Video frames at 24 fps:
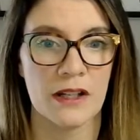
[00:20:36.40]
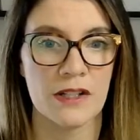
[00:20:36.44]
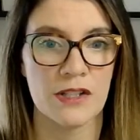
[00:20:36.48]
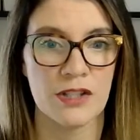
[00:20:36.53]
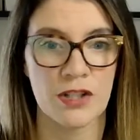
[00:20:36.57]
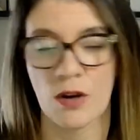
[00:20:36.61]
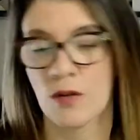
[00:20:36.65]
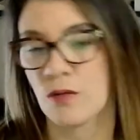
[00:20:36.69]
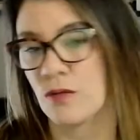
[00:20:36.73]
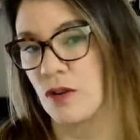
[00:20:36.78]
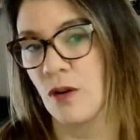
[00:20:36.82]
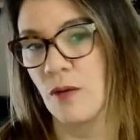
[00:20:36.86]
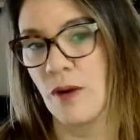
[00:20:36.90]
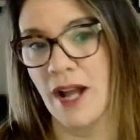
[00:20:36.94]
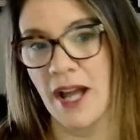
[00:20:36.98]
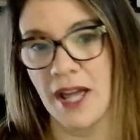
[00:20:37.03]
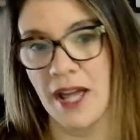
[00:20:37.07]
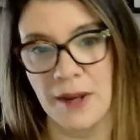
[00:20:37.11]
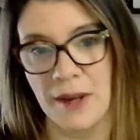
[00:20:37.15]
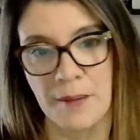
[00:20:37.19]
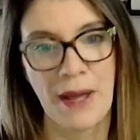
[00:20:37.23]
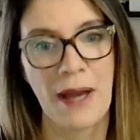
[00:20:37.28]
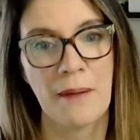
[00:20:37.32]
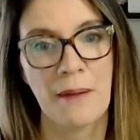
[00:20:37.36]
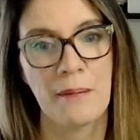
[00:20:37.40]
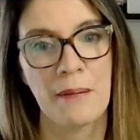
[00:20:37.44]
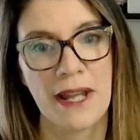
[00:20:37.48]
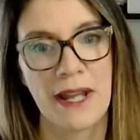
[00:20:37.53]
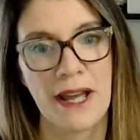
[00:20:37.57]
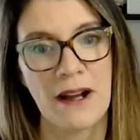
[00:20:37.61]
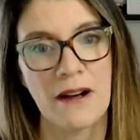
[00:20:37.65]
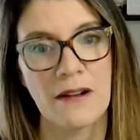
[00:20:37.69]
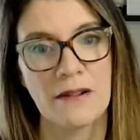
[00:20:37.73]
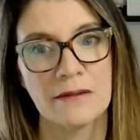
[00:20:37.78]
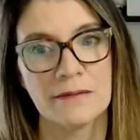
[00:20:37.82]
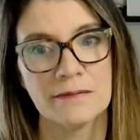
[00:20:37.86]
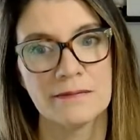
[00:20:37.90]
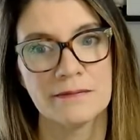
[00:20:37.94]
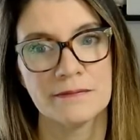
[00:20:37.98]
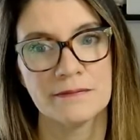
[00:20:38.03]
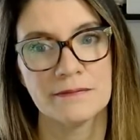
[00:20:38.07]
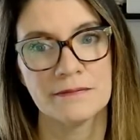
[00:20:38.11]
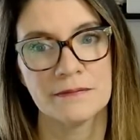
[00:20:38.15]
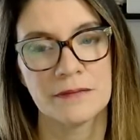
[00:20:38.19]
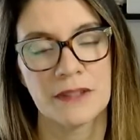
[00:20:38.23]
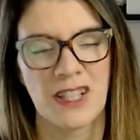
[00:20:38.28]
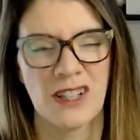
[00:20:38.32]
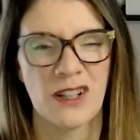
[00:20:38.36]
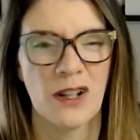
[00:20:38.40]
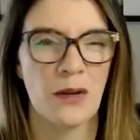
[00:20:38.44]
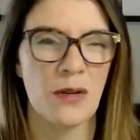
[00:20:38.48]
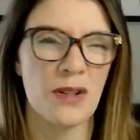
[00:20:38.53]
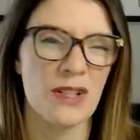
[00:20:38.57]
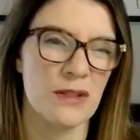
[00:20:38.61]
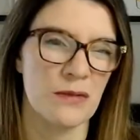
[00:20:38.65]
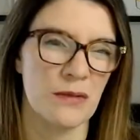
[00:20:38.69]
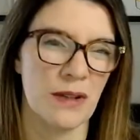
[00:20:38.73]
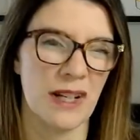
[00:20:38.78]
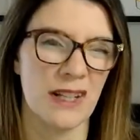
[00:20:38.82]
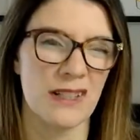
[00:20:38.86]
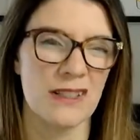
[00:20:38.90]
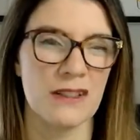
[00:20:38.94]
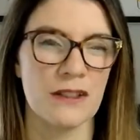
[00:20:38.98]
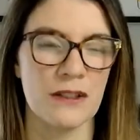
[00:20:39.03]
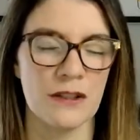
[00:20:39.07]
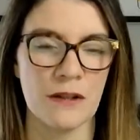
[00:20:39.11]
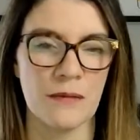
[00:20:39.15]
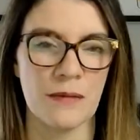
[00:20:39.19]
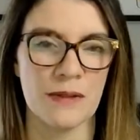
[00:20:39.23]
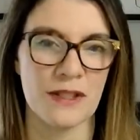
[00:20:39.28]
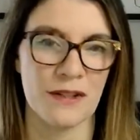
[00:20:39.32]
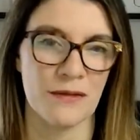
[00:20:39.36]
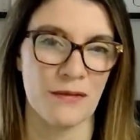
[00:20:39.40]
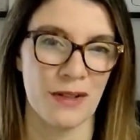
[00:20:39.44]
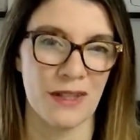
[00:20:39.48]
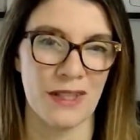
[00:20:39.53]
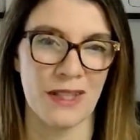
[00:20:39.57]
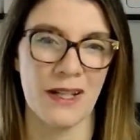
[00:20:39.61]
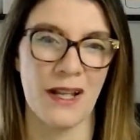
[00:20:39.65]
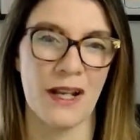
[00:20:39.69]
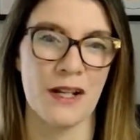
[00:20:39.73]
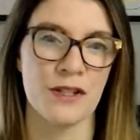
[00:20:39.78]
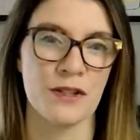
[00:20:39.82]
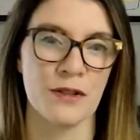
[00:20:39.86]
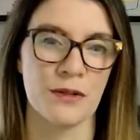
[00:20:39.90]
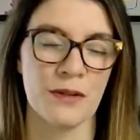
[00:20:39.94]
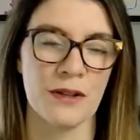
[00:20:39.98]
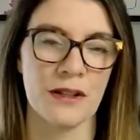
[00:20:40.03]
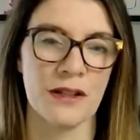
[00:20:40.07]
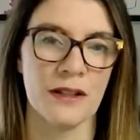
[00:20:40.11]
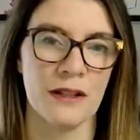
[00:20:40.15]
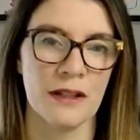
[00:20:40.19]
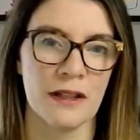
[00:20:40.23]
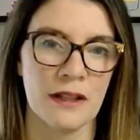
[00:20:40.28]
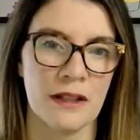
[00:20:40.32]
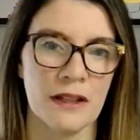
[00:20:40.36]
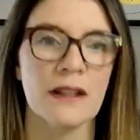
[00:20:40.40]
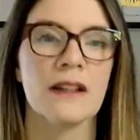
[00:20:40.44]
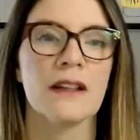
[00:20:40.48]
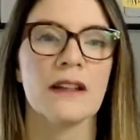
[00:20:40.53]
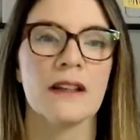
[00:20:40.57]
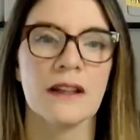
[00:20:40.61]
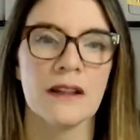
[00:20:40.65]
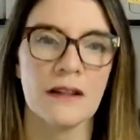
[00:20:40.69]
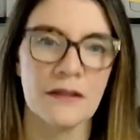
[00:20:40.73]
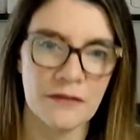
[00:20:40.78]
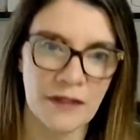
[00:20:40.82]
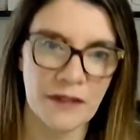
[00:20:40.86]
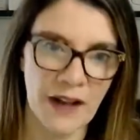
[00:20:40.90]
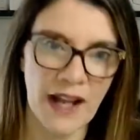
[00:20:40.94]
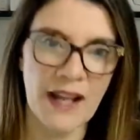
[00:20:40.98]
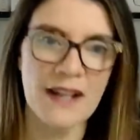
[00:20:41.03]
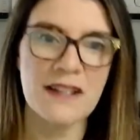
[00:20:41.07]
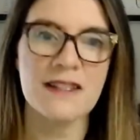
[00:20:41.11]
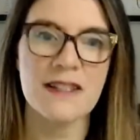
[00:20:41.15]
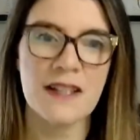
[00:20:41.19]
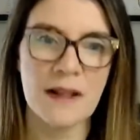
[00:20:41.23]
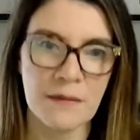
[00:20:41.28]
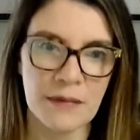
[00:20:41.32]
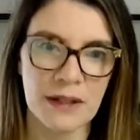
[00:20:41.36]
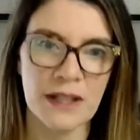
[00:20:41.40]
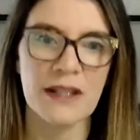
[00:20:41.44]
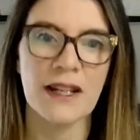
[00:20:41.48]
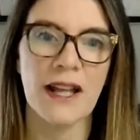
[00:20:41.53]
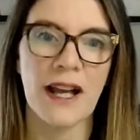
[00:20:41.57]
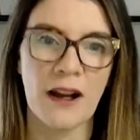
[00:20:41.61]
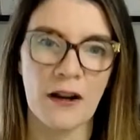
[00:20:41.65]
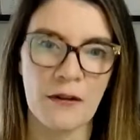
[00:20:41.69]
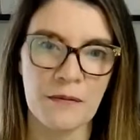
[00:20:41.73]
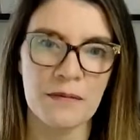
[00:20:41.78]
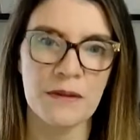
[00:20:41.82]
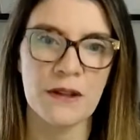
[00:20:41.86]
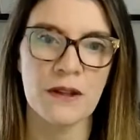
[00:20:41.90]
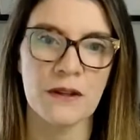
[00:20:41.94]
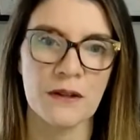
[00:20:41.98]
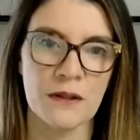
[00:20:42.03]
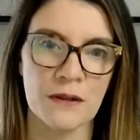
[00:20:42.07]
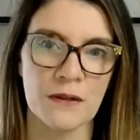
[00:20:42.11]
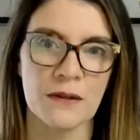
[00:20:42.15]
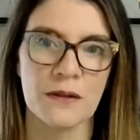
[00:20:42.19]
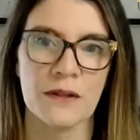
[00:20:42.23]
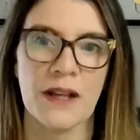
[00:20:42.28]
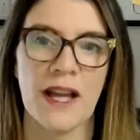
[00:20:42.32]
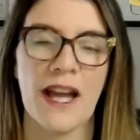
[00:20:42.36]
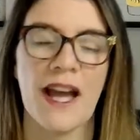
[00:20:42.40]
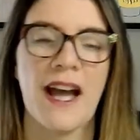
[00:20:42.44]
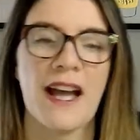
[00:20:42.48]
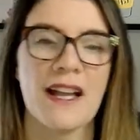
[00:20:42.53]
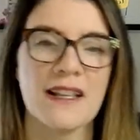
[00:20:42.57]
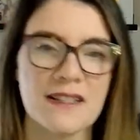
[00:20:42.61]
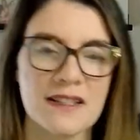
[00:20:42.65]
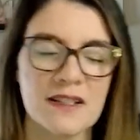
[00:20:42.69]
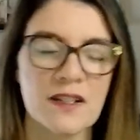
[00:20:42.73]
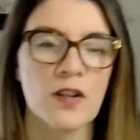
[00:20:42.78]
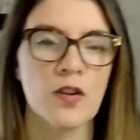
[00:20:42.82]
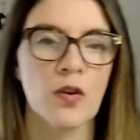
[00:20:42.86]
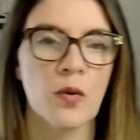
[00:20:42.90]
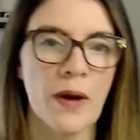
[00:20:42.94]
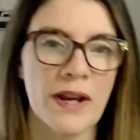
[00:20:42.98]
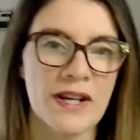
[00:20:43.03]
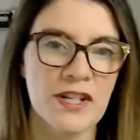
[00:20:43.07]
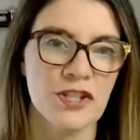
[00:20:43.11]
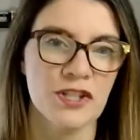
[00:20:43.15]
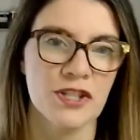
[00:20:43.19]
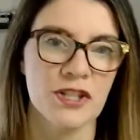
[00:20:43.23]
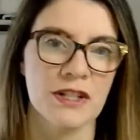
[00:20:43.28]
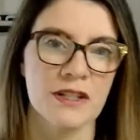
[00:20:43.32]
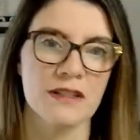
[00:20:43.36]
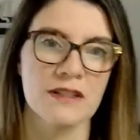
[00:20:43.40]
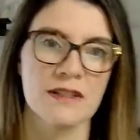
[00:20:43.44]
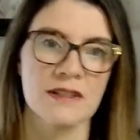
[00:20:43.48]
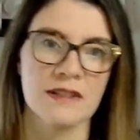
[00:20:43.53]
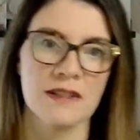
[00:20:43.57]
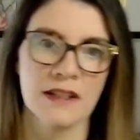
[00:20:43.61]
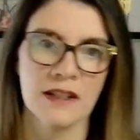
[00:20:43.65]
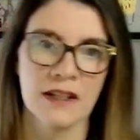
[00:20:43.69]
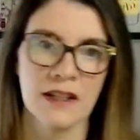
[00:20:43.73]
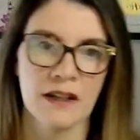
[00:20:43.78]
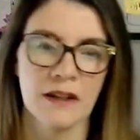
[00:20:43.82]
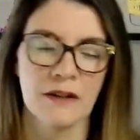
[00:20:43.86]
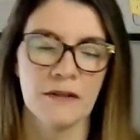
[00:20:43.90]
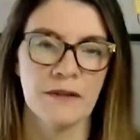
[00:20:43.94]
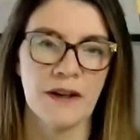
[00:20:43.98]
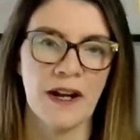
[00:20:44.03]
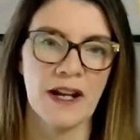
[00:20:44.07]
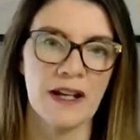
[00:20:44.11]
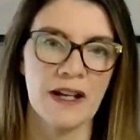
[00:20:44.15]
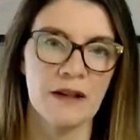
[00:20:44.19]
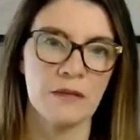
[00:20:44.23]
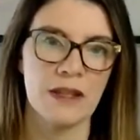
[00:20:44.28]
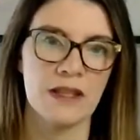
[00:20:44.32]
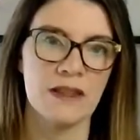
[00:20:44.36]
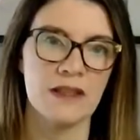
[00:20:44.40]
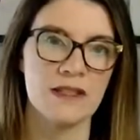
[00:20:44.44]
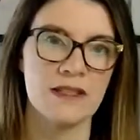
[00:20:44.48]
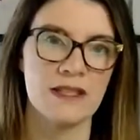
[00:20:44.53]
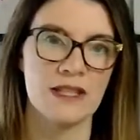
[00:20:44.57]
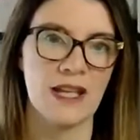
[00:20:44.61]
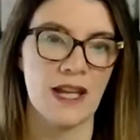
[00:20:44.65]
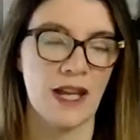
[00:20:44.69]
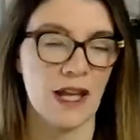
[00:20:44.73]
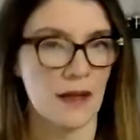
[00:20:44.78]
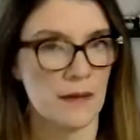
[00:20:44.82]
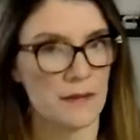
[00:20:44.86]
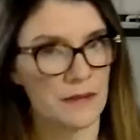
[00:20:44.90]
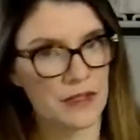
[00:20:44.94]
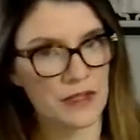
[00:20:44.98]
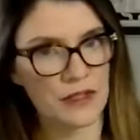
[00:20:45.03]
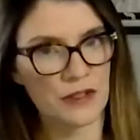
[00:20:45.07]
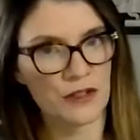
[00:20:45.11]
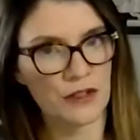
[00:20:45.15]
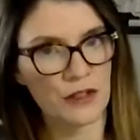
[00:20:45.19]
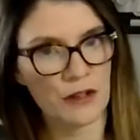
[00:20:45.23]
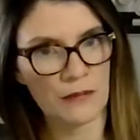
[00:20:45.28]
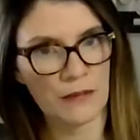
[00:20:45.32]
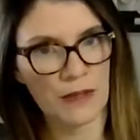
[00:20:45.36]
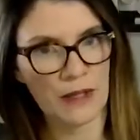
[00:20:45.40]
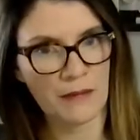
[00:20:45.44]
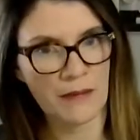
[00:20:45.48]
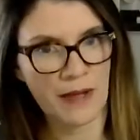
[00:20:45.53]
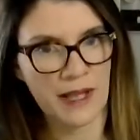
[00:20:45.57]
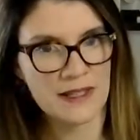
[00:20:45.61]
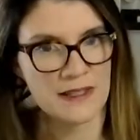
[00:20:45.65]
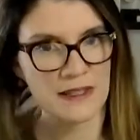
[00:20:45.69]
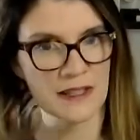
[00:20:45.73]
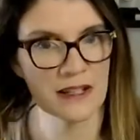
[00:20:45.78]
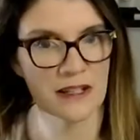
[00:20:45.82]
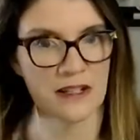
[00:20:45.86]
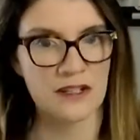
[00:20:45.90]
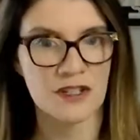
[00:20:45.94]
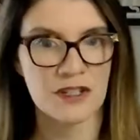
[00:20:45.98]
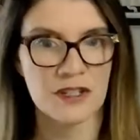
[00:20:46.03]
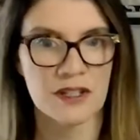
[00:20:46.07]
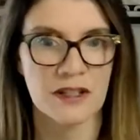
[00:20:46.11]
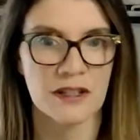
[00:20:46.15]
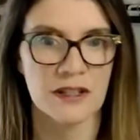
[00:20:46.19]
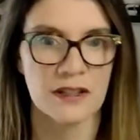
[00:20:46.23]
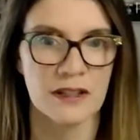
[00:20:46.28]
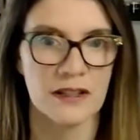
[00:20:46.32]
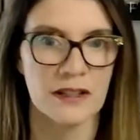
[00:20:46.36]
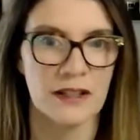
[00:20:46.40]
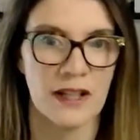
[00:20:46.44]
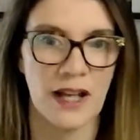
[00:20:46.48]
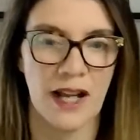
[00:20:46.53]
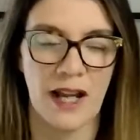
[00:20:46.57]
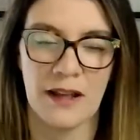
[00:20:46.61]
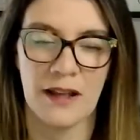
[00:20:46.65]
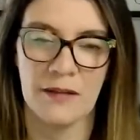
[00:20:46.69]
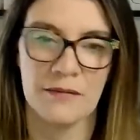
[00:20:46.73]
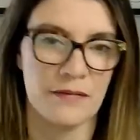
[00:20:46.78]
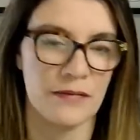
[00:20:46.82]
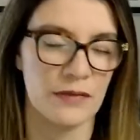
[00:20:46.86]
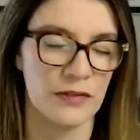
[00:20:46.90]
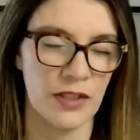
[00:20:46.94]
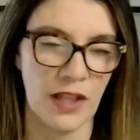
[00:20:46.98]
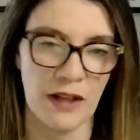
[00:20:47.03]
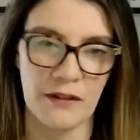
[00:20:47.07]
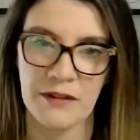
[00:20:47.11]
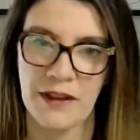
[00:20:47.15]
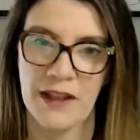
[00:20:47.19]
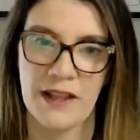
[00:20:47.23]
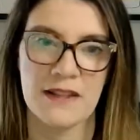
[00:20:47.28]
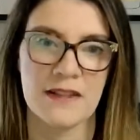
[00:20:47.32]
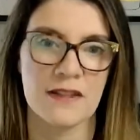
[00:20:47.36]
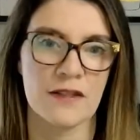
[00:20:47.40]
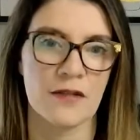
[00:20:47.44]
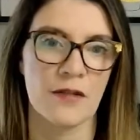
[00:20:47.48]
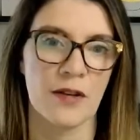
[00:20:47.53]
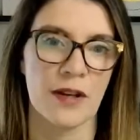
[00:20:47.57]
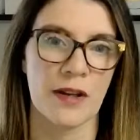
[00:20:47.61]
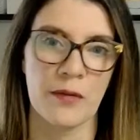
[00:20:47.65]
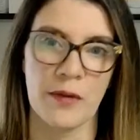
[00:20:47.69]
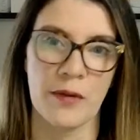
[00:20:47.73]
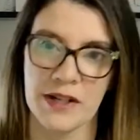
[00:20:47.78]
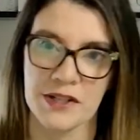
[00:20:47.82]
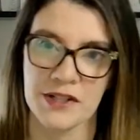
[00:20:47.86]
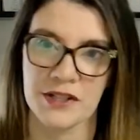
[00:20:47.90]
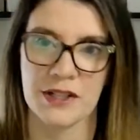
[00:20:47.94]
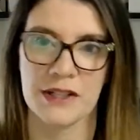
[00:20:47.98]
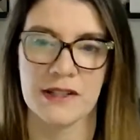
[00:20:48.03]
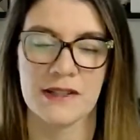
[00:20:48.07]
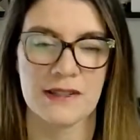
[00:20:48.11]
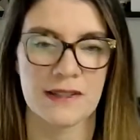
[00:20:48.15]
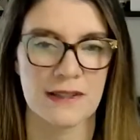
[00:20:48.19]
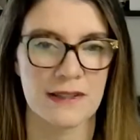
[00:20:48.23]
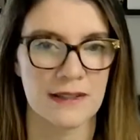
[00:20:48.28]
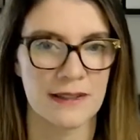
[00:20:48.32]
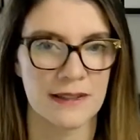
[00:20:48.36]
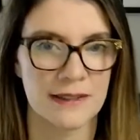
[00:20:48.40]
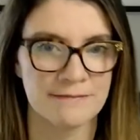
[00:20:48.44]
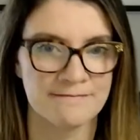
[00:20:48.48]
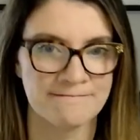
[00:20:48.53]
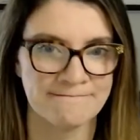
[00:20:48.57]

don't know how to map it out, you know what you want it to do, but you're really not sure, find somebody to help you. Ask questions. Find me in the DMs. Shoot me a message. I love answering questions,